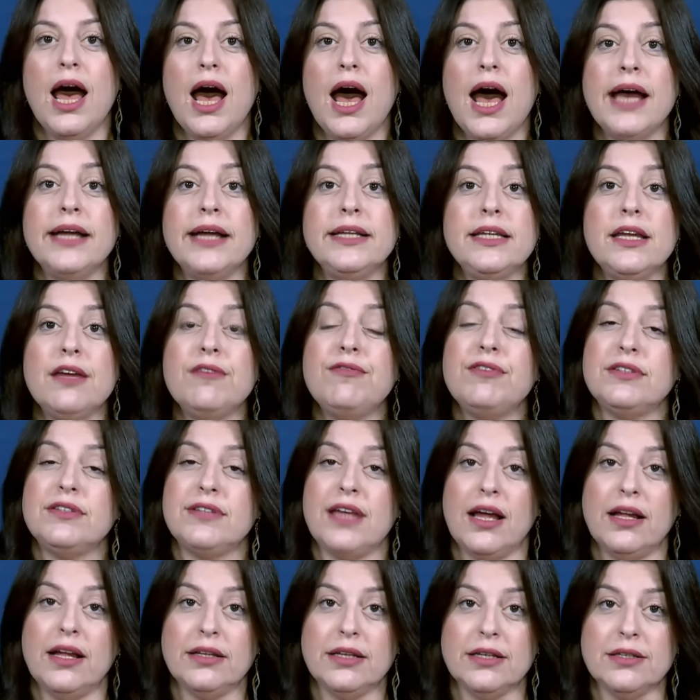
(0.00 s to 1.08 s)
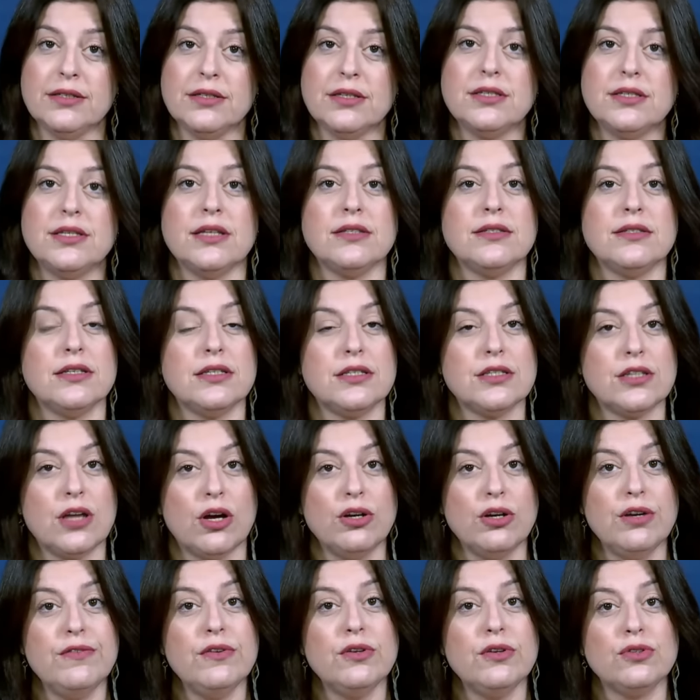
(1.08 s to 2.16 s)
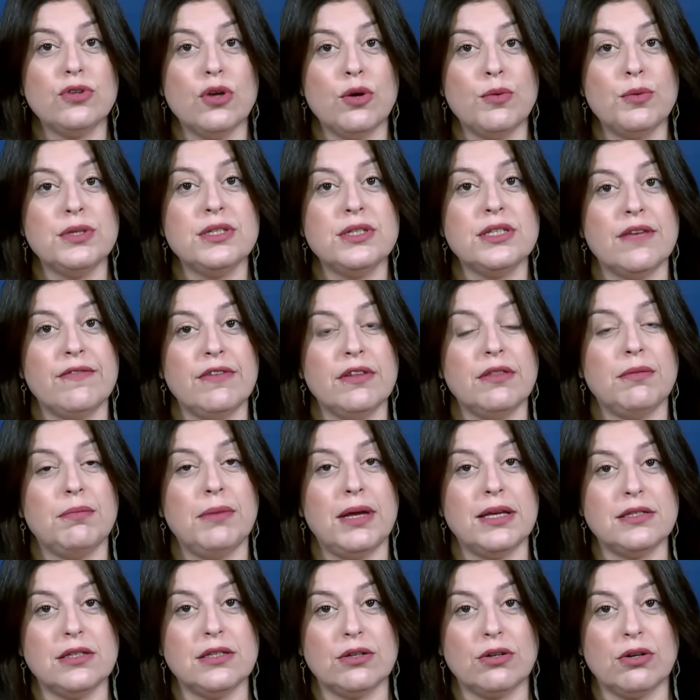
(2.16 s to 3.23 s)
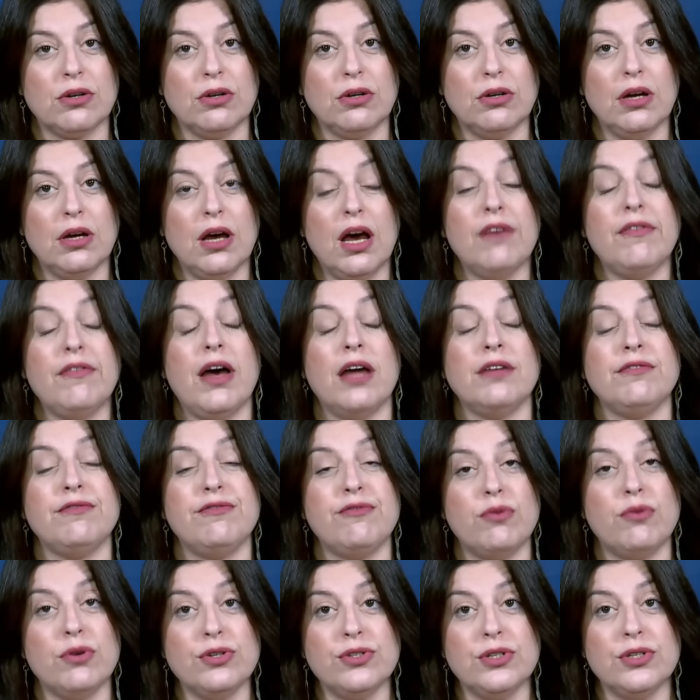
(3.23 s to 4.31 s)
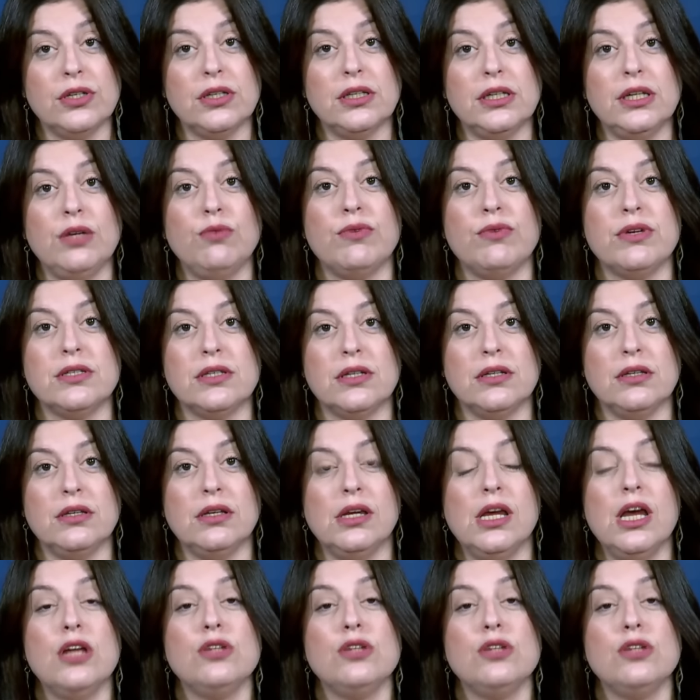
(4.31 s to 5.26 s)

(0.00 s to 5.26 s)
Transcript: IDF fatalities since the start of October 7th massacre have unfortunately risen